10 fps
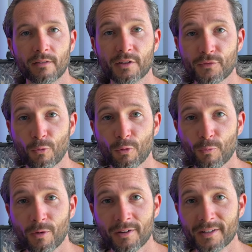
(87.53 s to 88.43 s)
This fourth
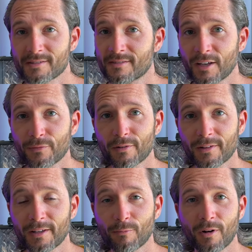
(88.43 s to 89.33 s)
one is
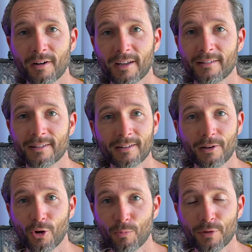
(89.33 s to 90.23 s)
definitely one I didn't
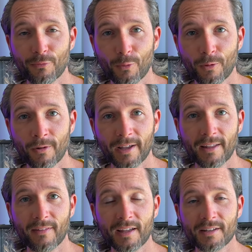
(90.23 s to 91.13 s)
know before,
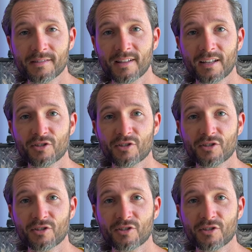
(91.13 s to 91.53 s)
and that is that